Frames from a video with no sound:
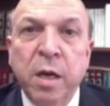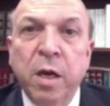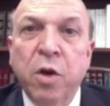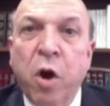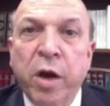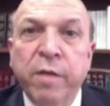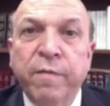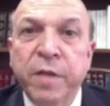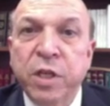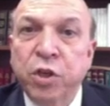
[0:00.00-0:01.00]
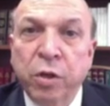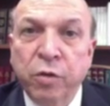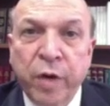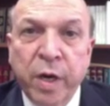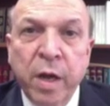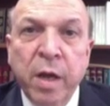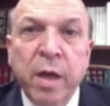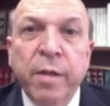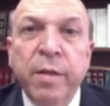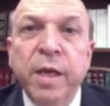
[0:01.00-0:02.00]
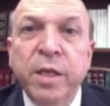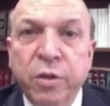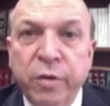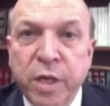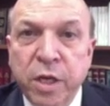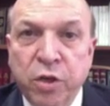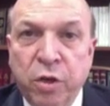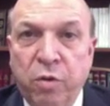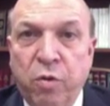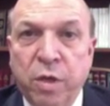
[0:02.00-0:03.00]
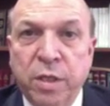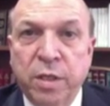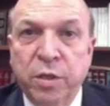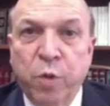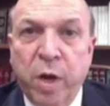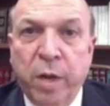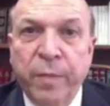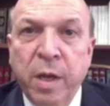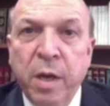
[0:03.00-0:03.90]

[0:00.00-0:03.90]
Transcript: guardian for the children. These are additional costs as well.